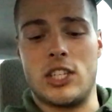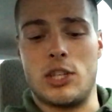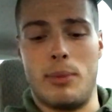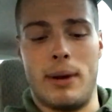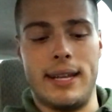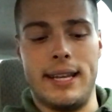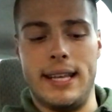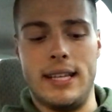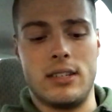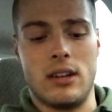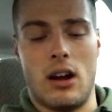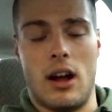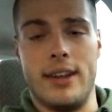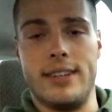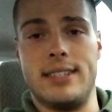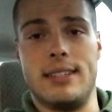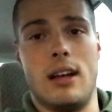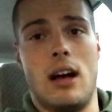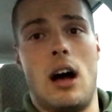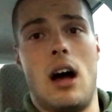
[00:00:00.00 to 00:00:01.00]
so my knees
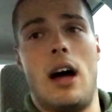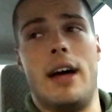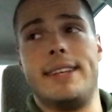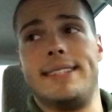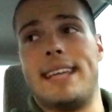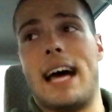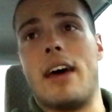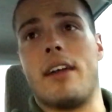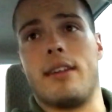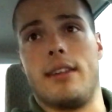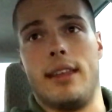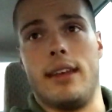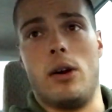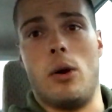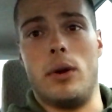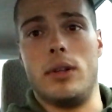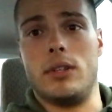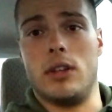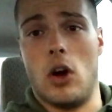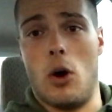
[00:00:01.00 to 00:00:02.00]
are undoubtedly
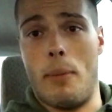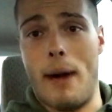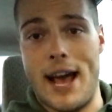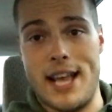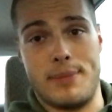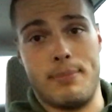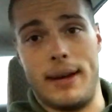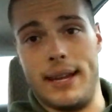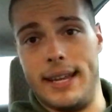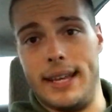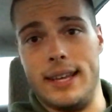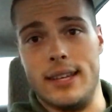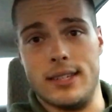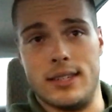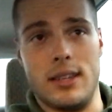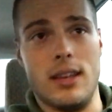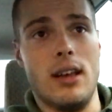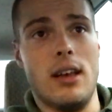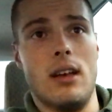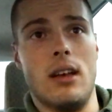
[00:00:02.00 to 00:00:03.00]
going to go past my
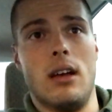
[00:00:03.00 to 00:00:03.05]
knees,